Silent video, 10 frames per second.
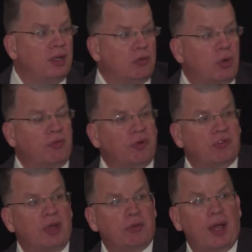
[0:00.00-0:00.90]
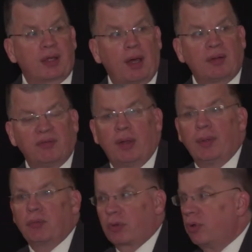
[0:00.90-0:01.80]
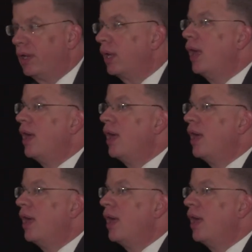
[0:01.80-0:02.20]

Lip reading: a 21st century economic development recruiting.